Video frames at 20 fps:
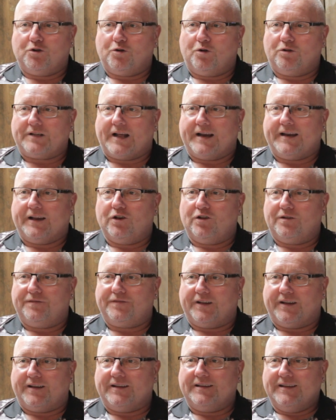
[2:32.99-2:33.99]
called Eddie
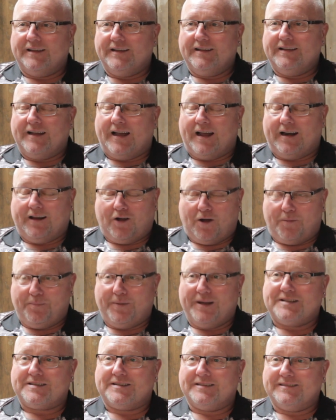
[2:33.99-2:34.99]
Lovely, yeah, and I got
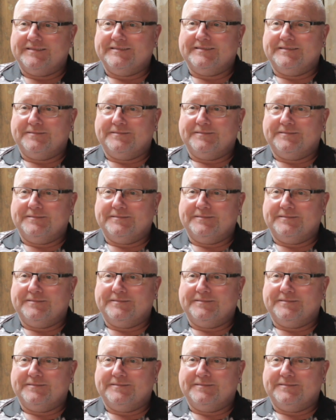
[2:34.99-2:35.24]
beat.